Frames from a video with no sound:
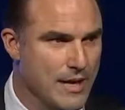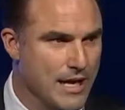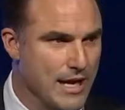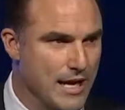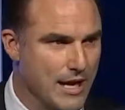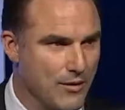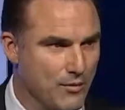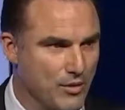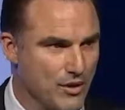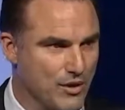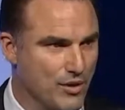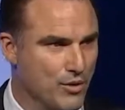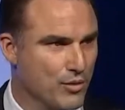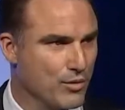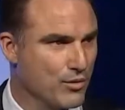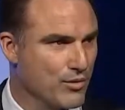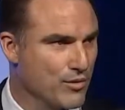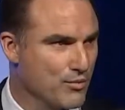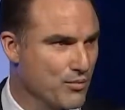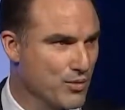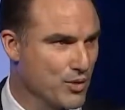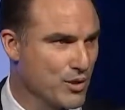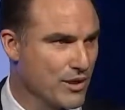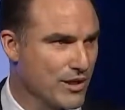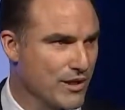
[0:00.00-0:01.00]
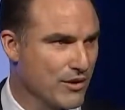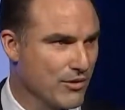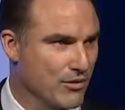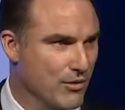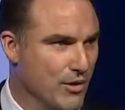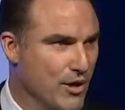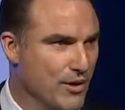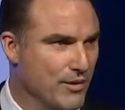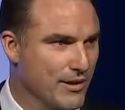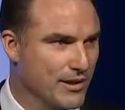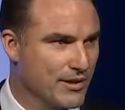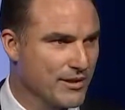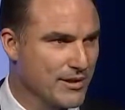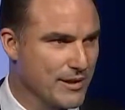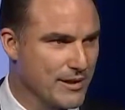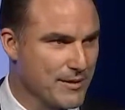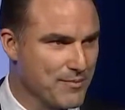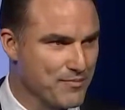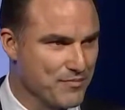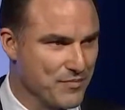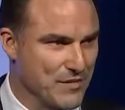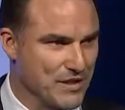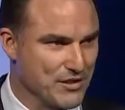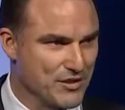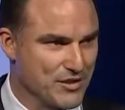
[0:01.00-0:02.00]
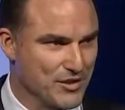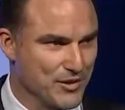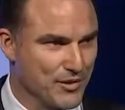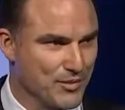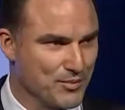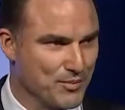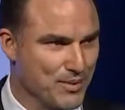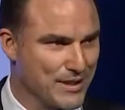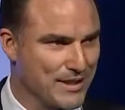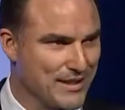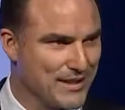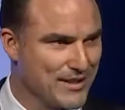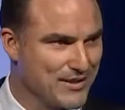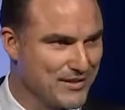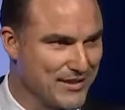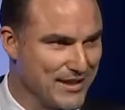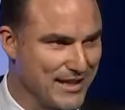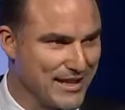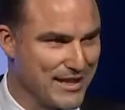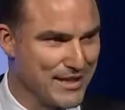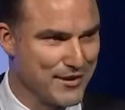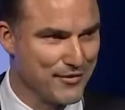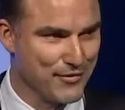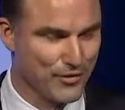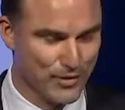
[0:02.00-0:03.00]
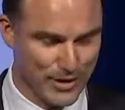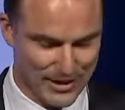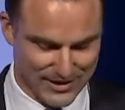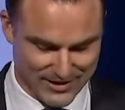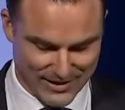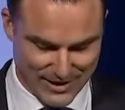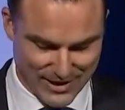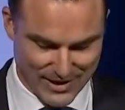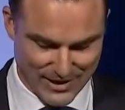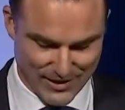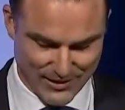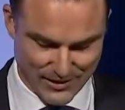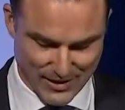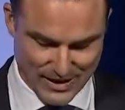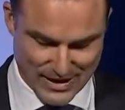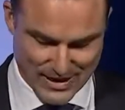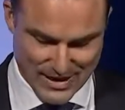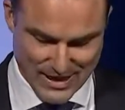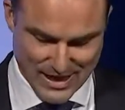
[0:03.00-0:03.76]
we thought we were pretty heroic. John Pearce, our head of retail